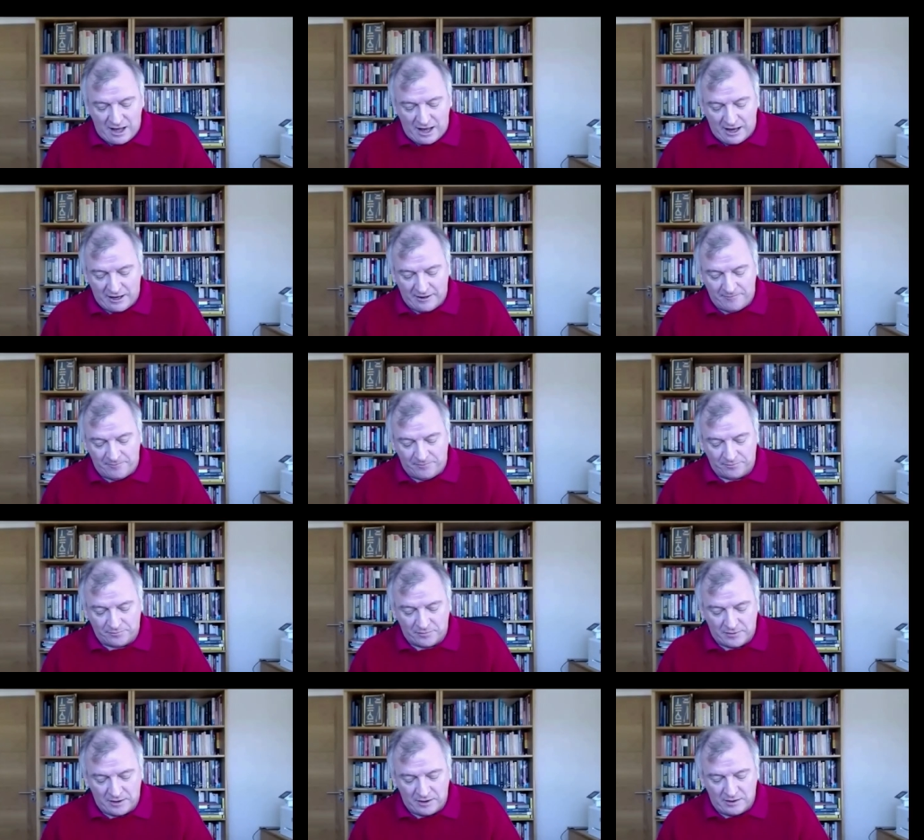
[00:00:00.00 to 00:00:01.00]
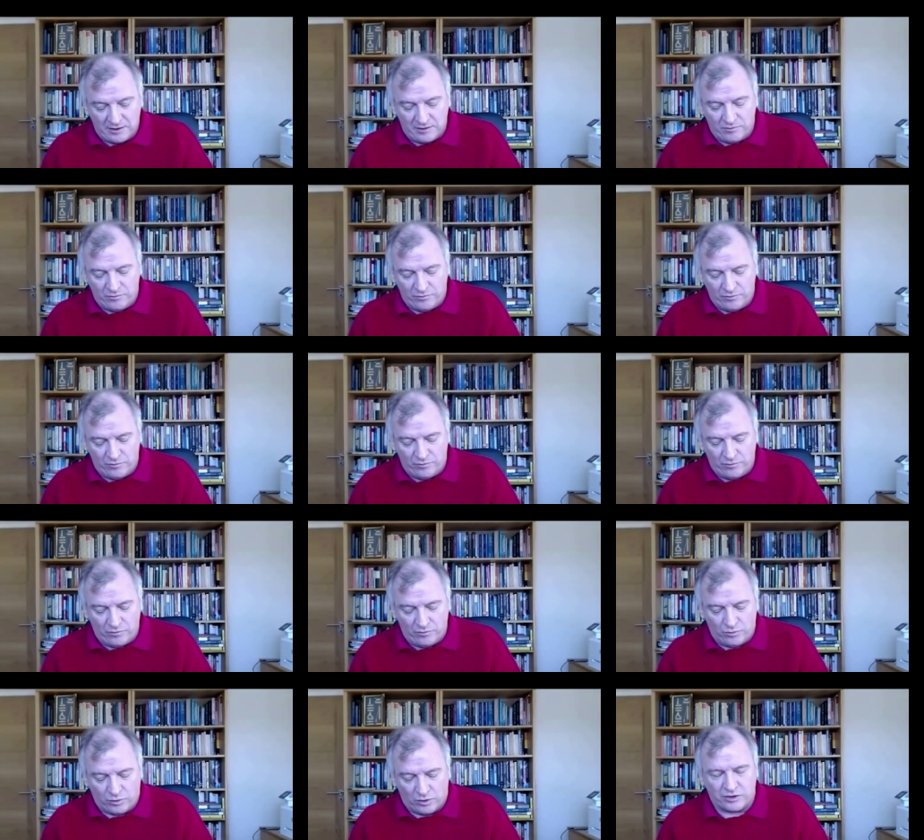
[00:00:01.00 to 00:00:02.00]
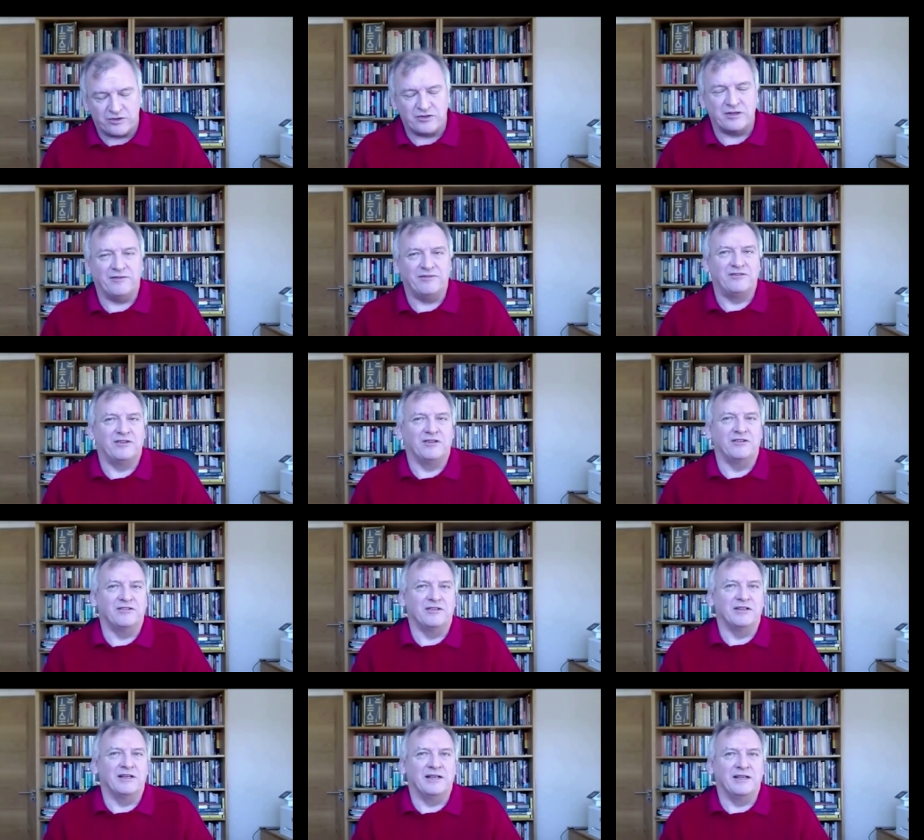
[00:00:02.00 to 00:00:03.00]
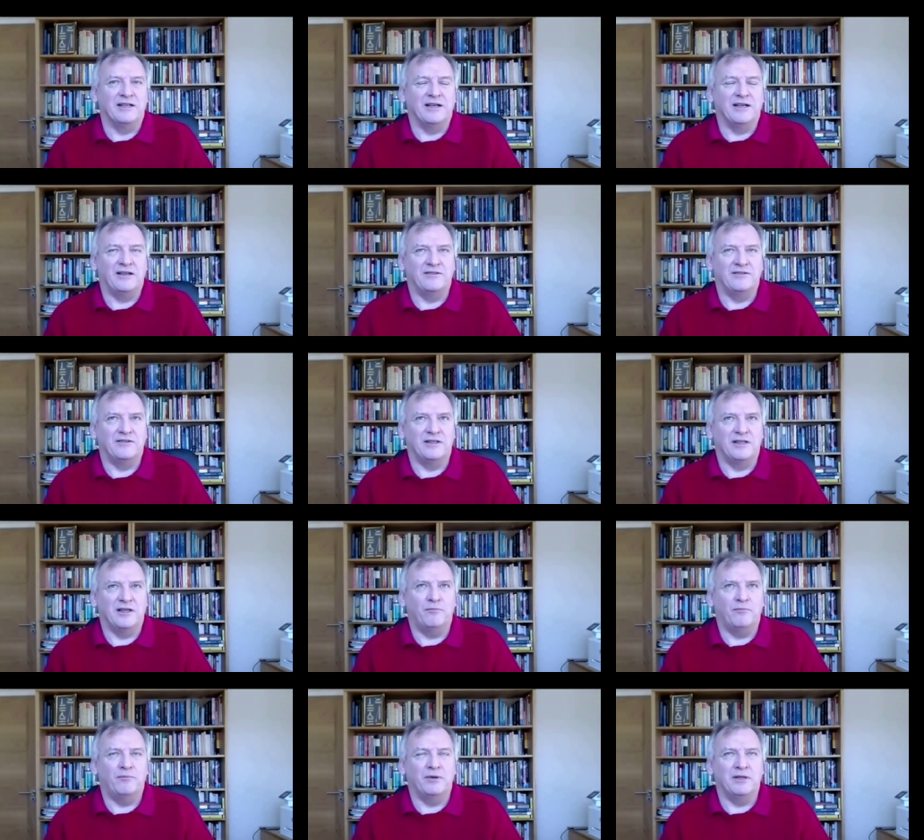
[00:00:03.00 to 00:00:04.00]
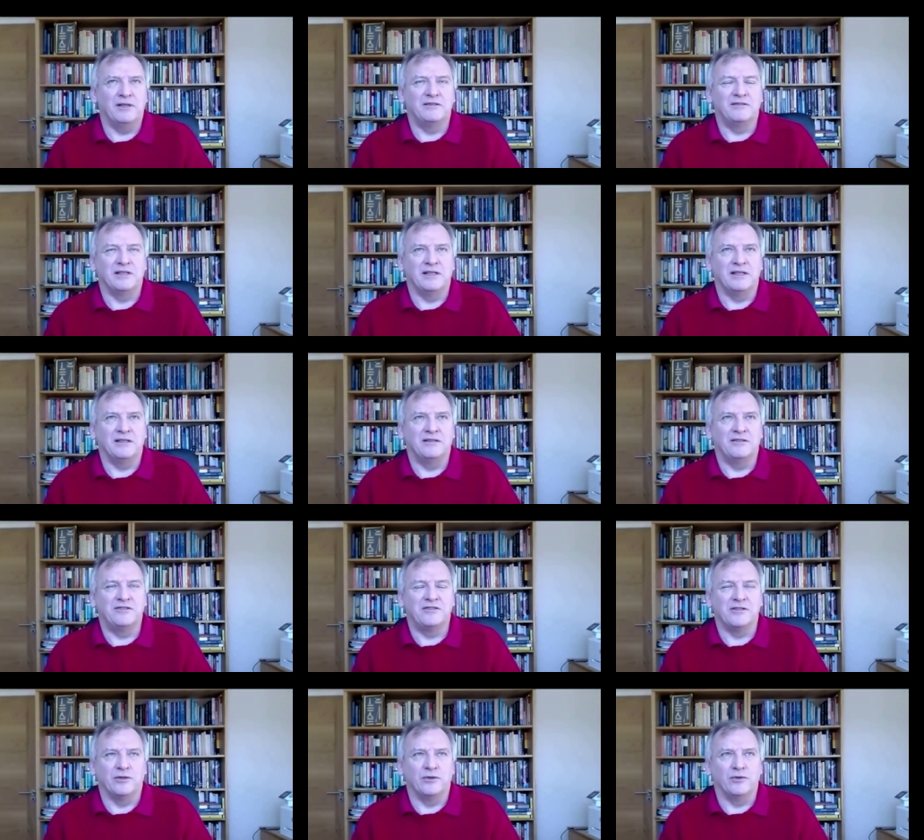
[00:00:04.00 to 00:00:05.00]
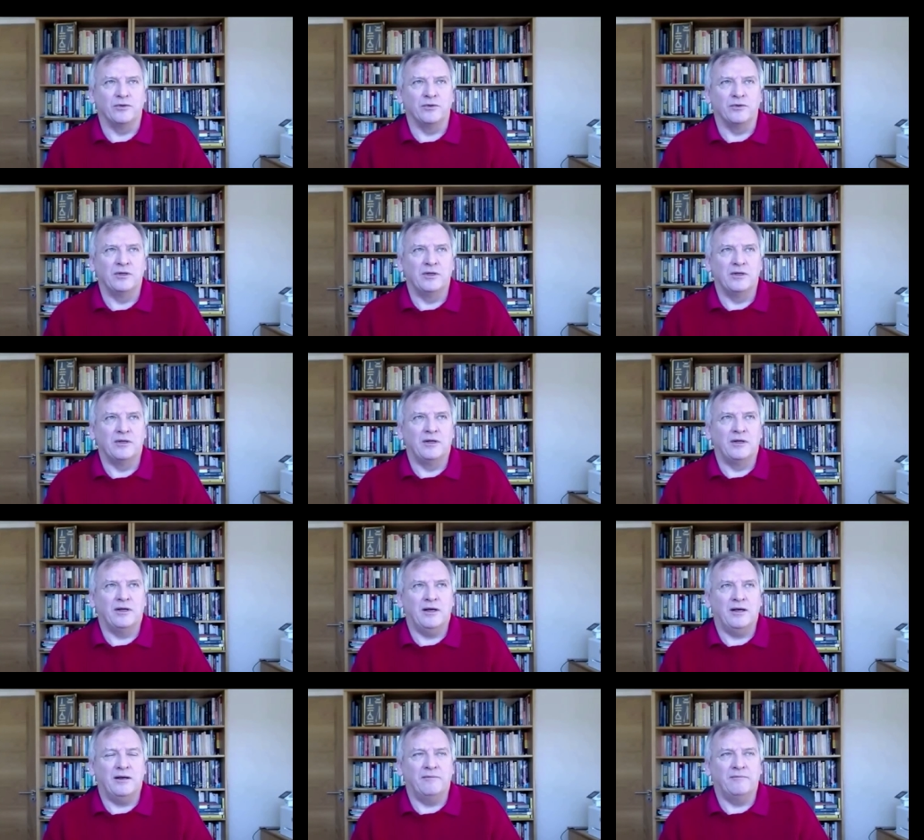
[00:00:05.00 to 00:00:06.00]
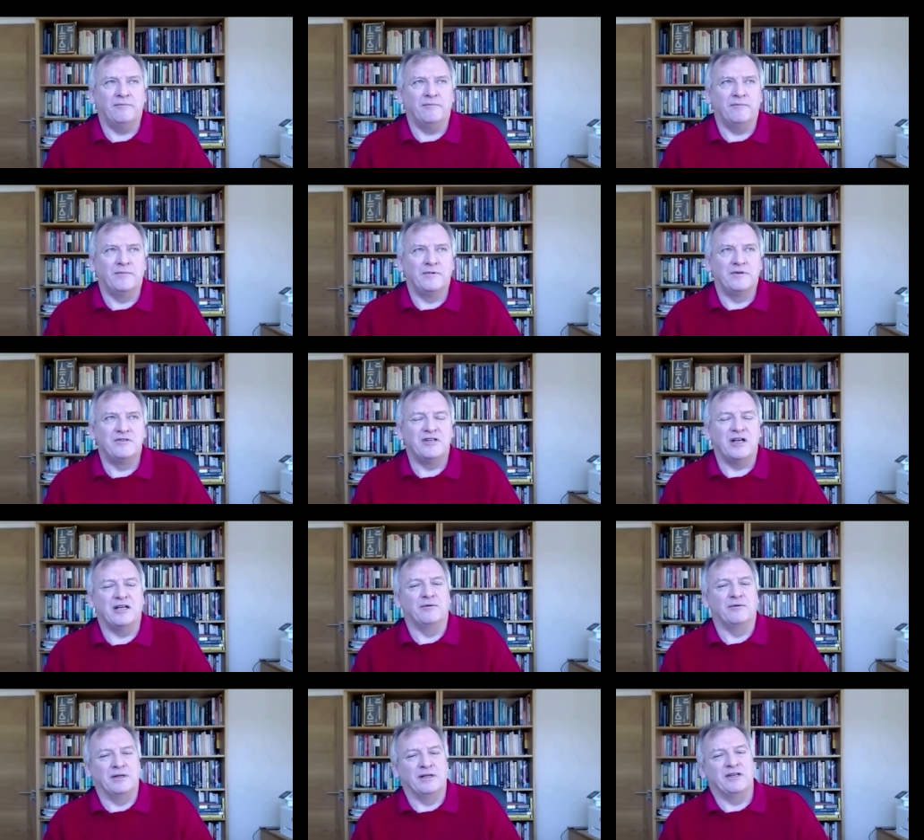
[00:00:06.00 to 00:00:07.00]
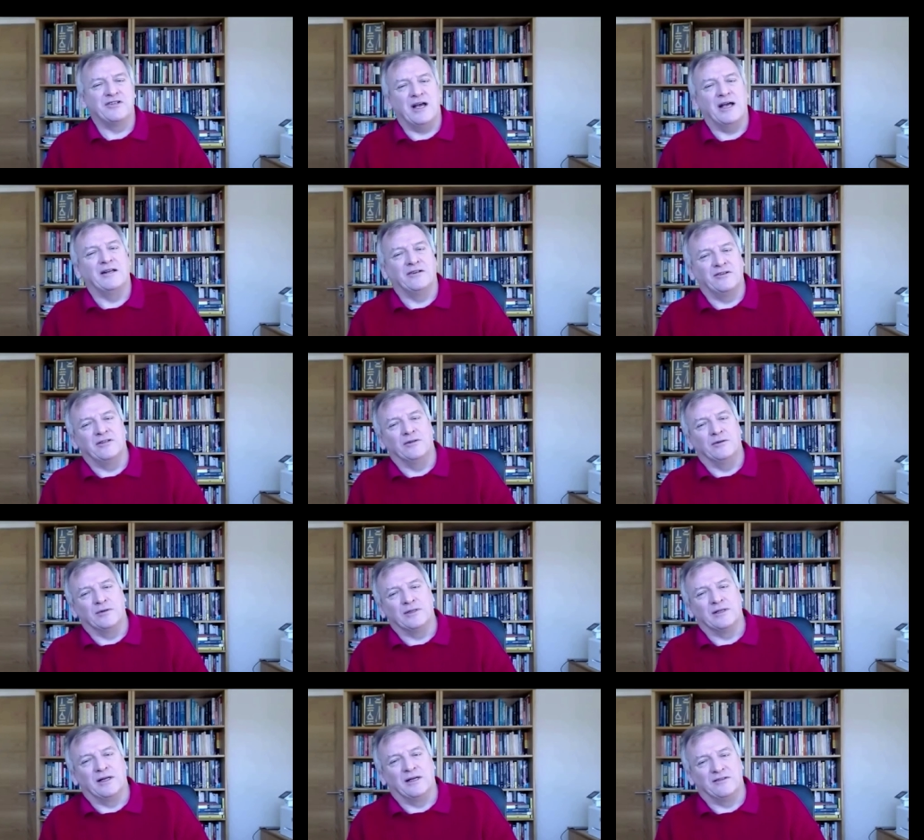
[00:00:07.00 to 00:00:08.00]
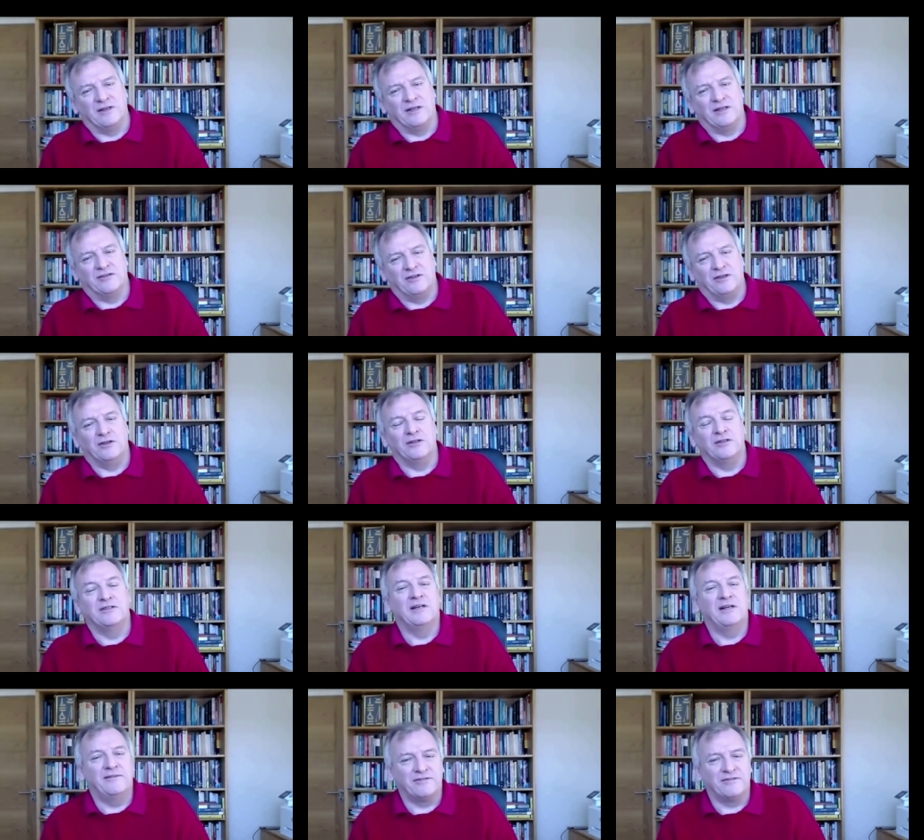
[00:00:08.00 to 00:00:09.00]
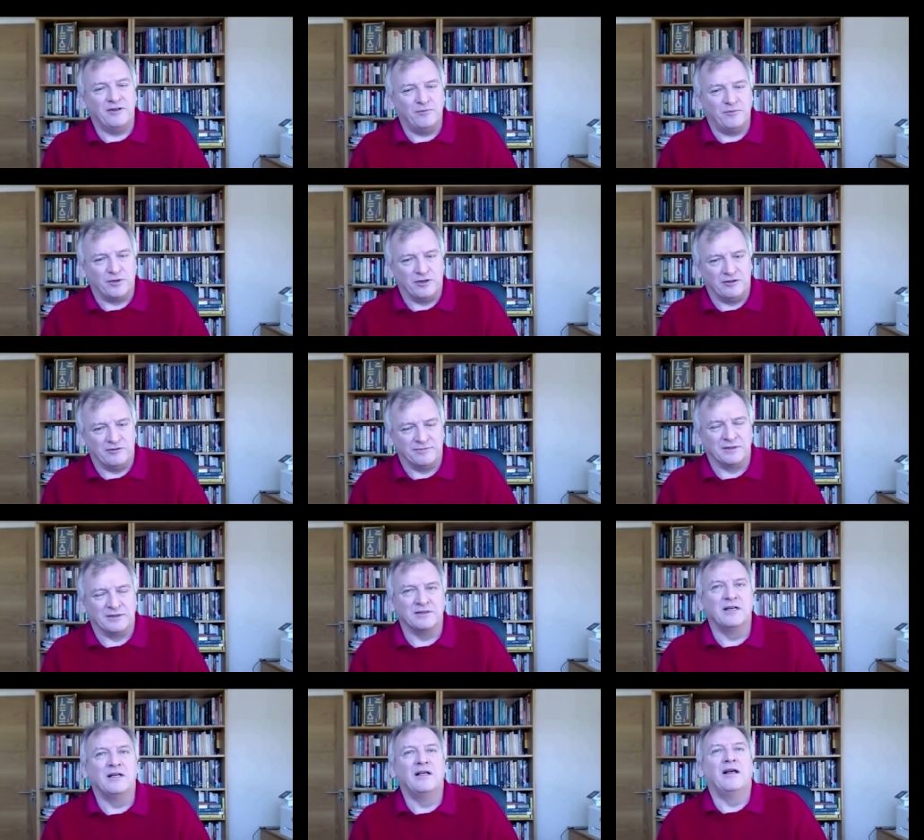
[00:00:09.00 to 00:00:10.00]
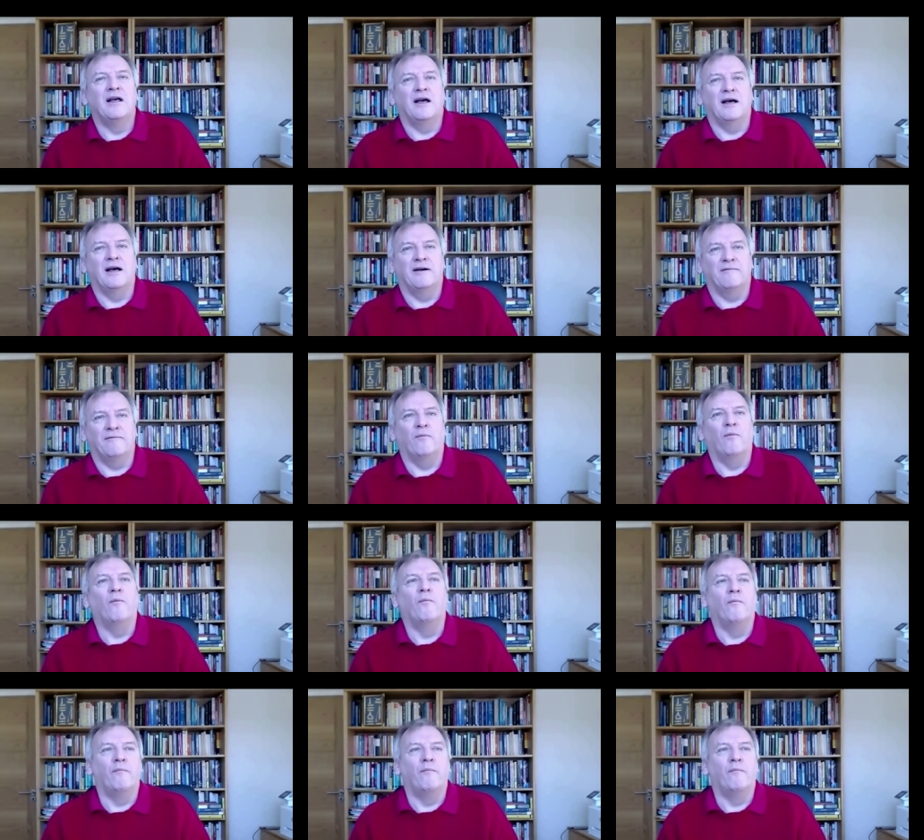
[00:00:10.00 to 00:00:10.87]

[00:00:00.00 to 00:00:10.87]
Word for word: Um, what shifts is the is the ability to um, genuinely change the organisation. So you can deliver improvement, um,